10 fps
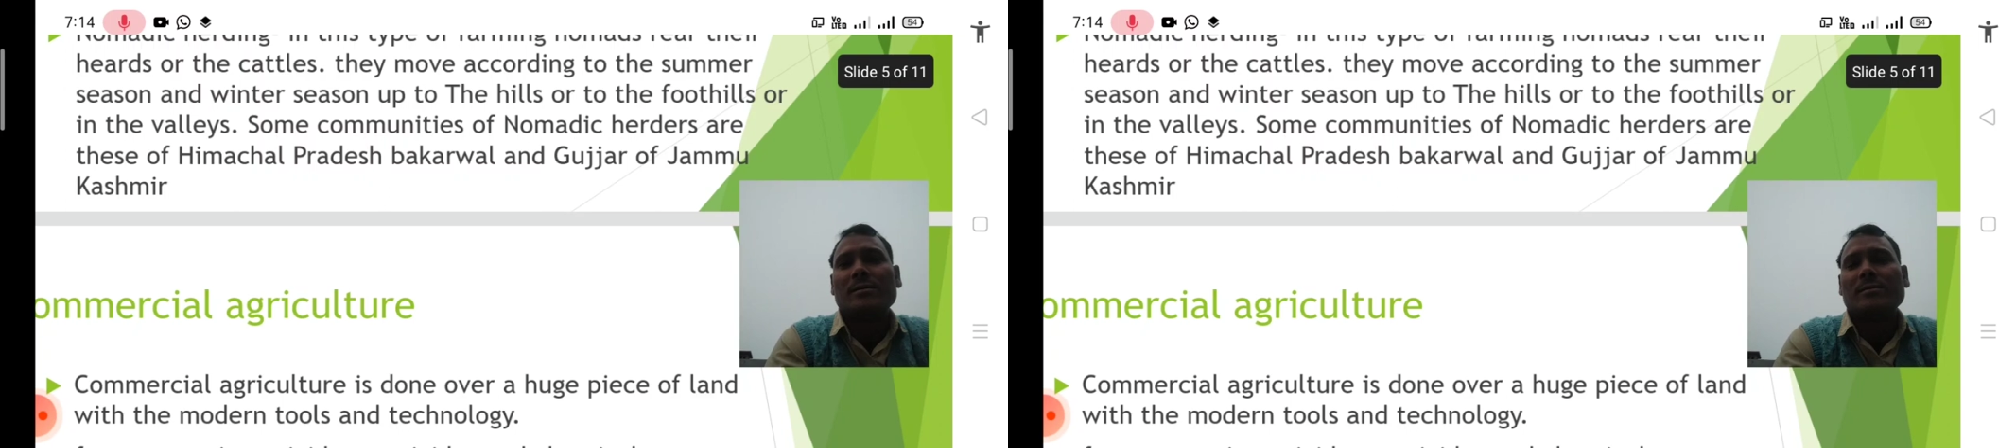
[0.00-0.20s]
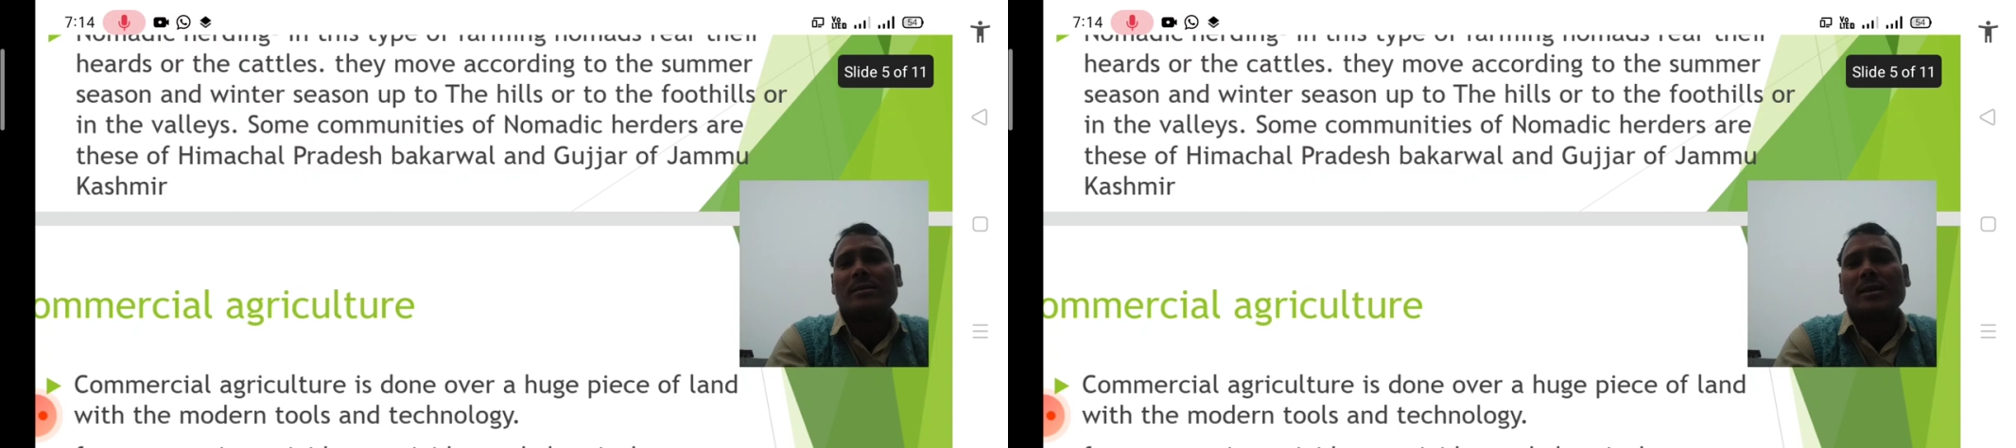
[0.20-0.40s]

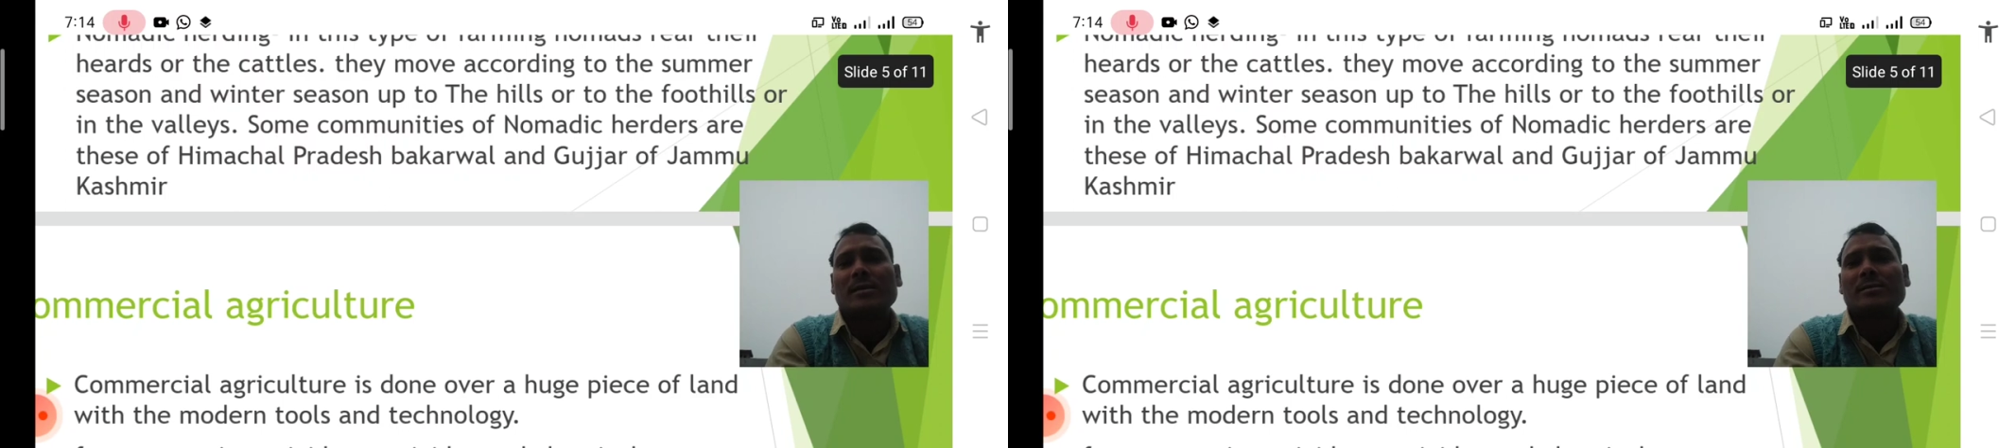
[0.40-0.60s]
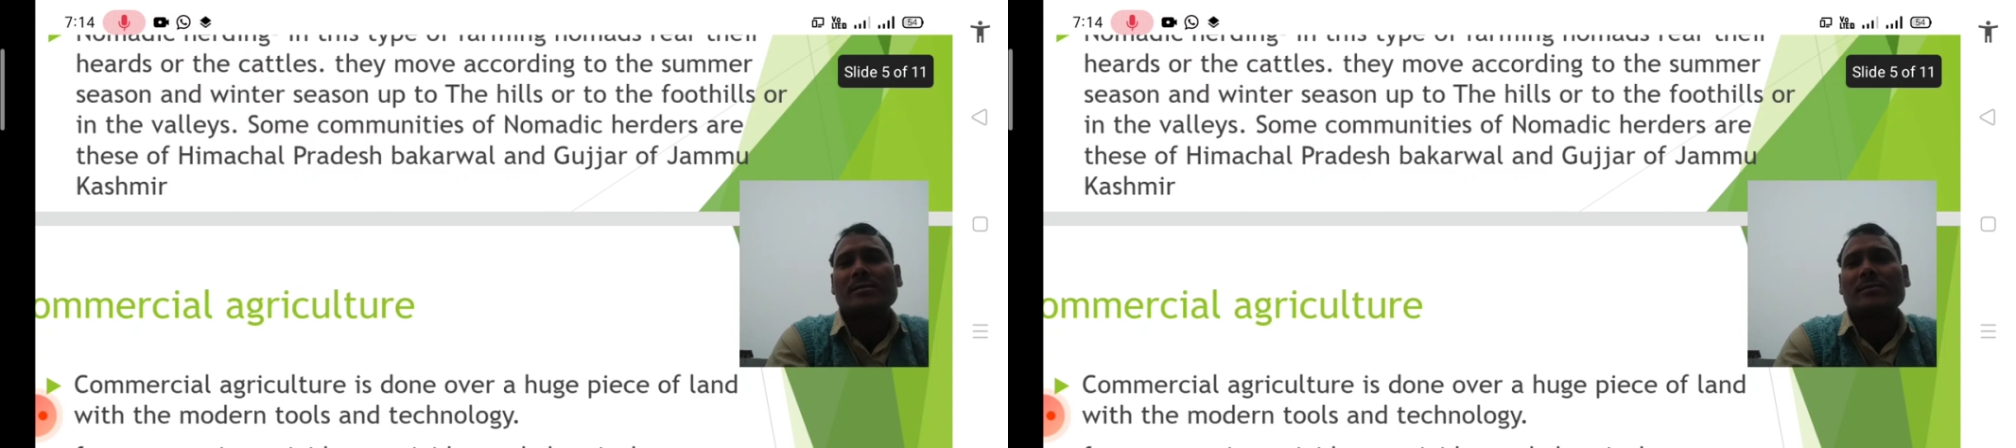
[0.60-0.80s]

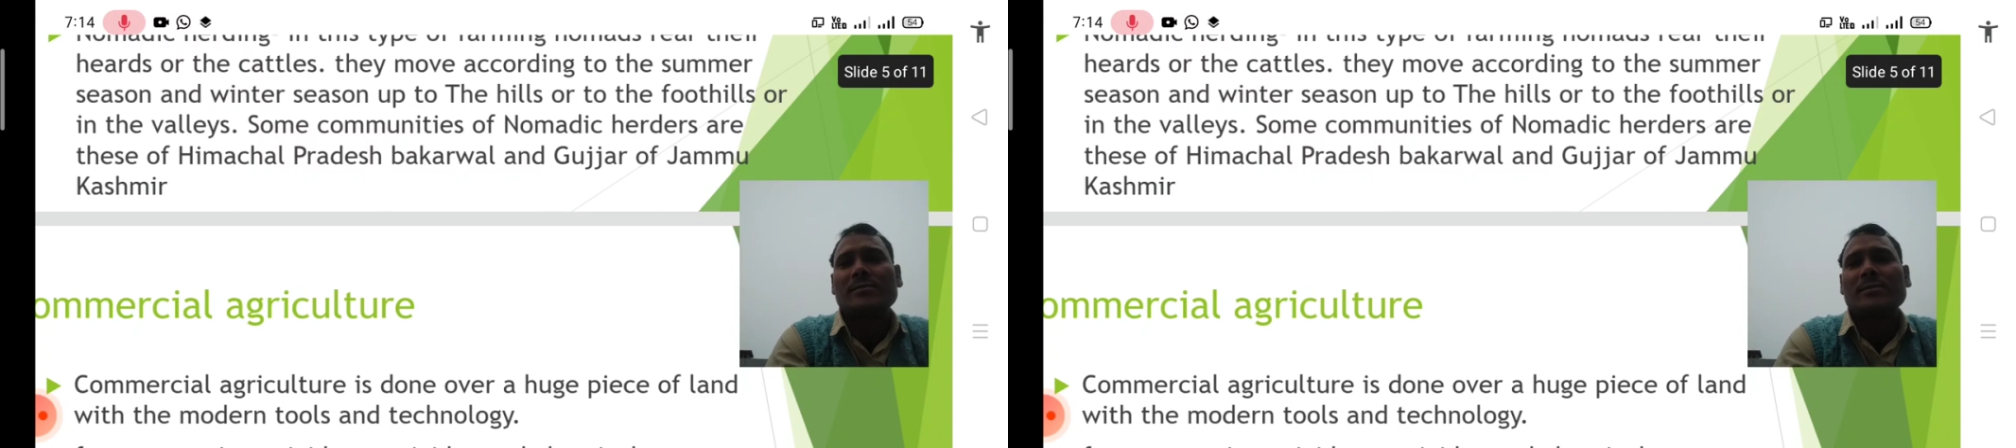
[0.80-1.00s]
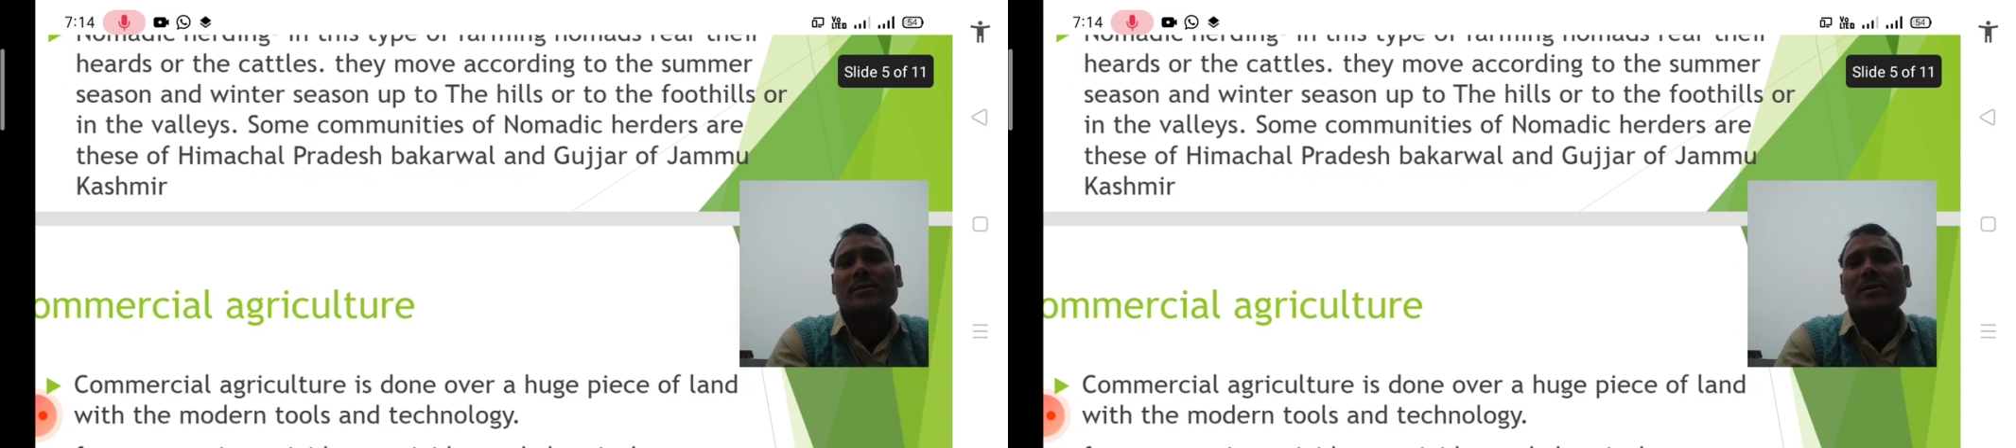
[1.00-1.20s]
these.
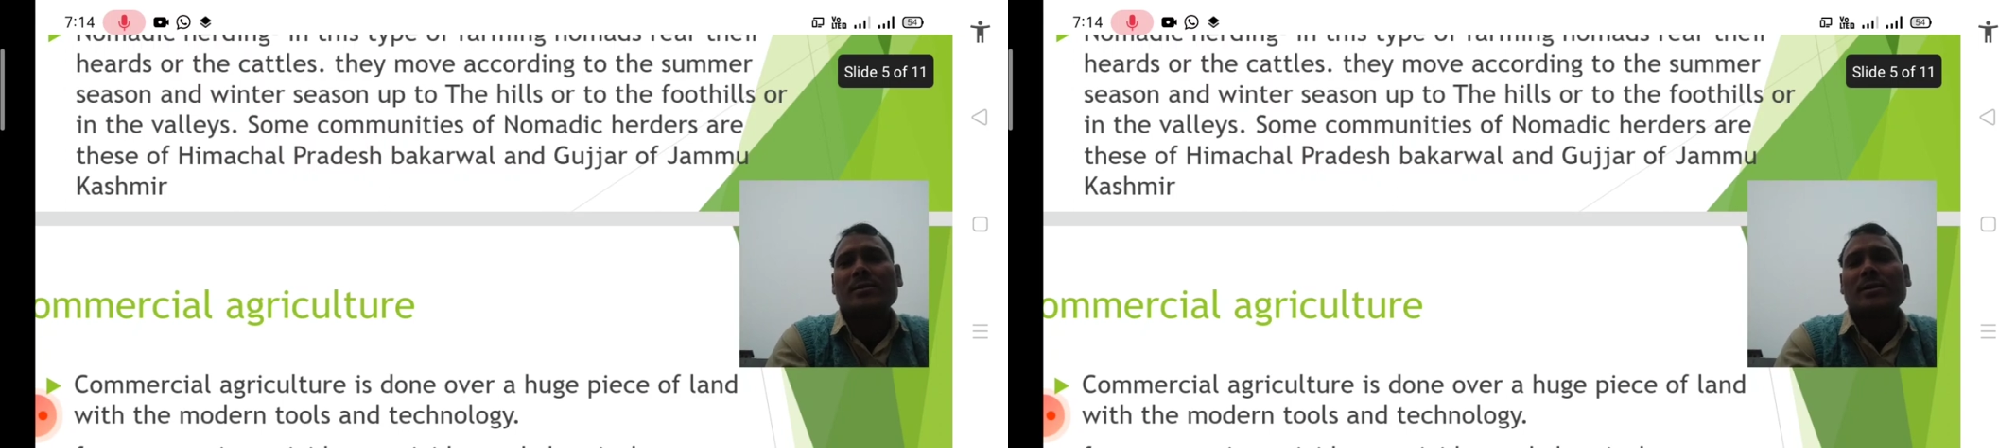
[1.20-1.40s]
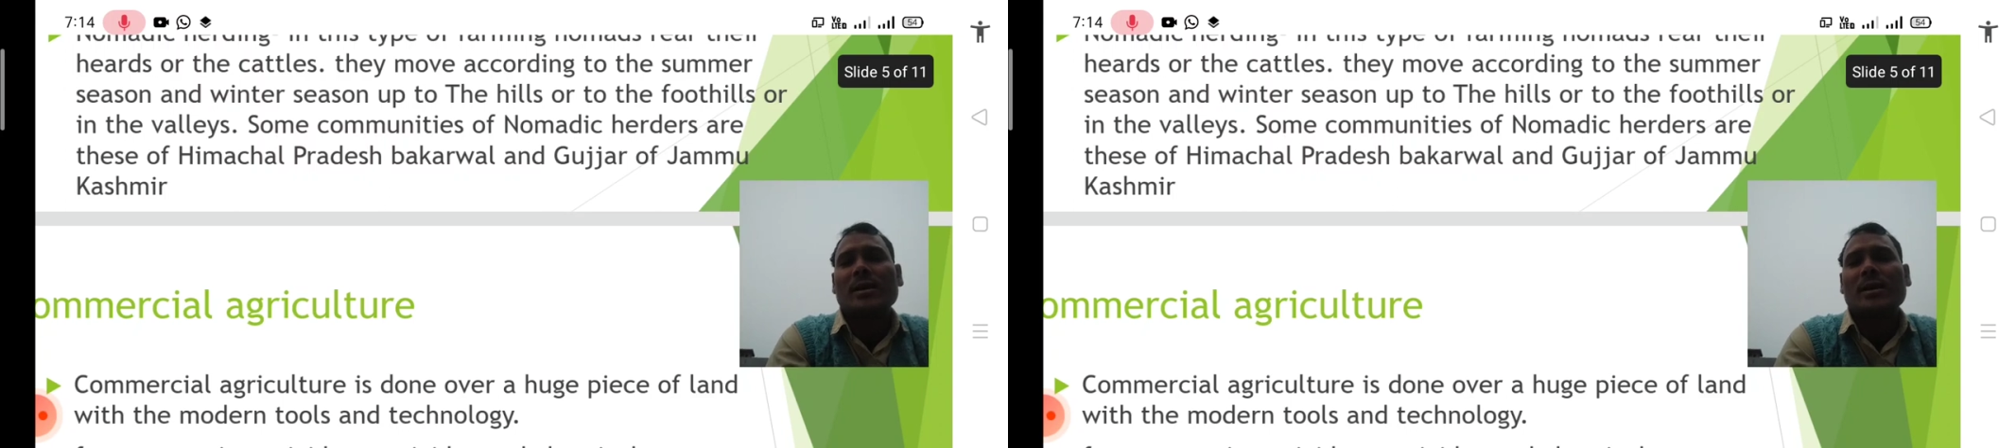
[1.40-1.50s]
The